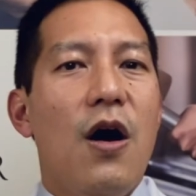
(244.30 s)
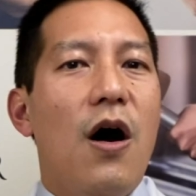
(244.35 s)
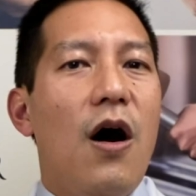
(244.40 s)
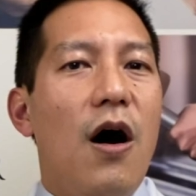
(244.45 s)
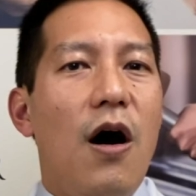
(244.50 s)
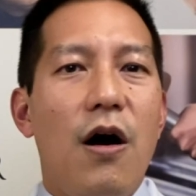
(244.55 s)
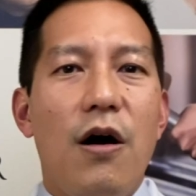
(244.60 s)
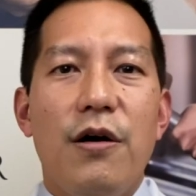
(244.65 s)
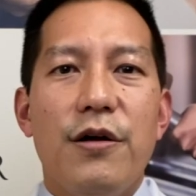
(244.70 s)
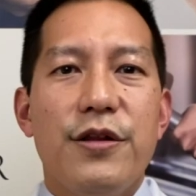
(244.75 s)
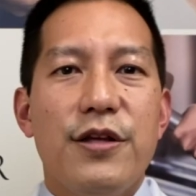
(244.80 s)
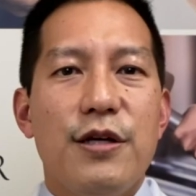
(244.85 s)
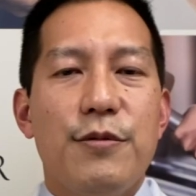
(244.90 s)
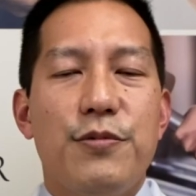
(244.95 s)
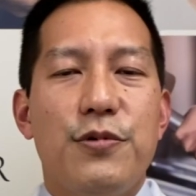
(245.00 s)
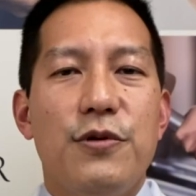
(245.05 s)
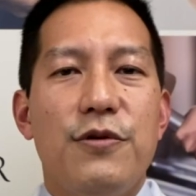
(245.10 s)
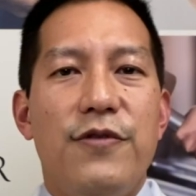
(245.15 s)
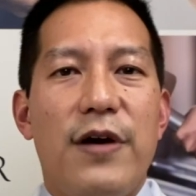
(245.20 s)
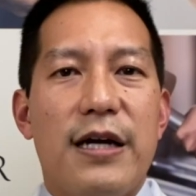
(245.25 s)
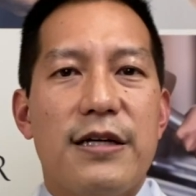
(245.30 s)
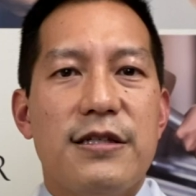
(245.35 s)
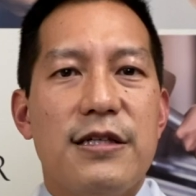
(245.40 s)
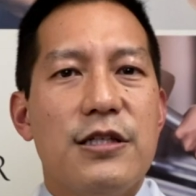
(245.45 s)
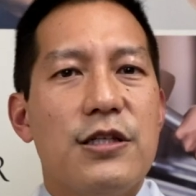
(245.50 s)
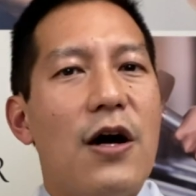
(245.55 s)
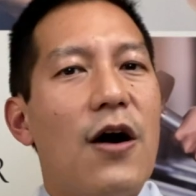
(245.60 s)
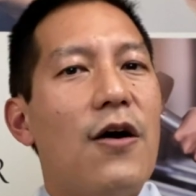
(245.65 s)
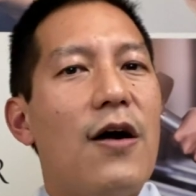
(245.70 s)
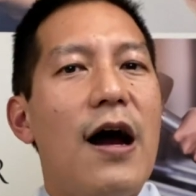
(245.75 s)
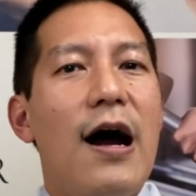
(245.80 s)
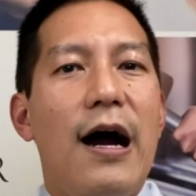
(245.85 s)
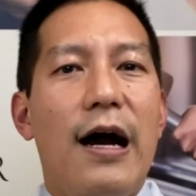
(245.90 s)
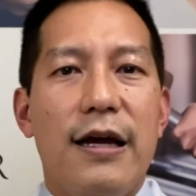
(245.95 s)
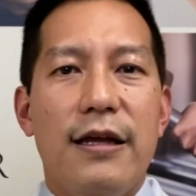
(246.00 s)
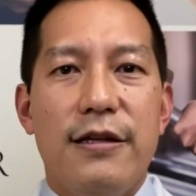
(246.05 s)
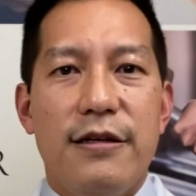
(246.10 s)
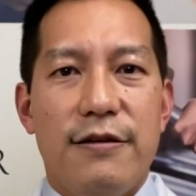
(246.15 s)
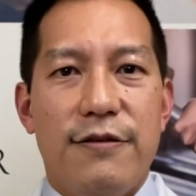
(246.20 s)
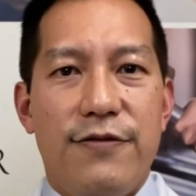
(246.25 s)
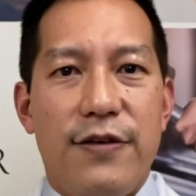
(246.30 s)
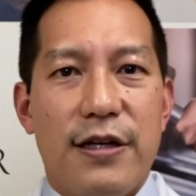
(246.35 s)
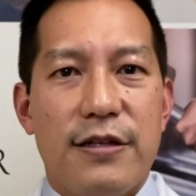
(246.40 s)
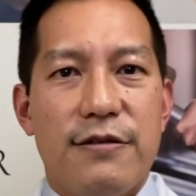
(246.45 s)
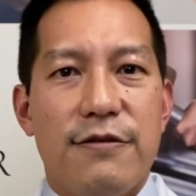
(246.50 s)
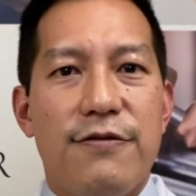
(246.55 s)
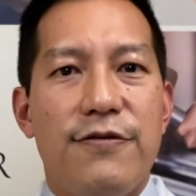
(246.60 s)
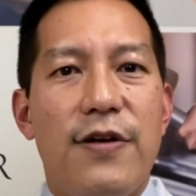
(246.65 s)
All the approved vaccines are highly effective.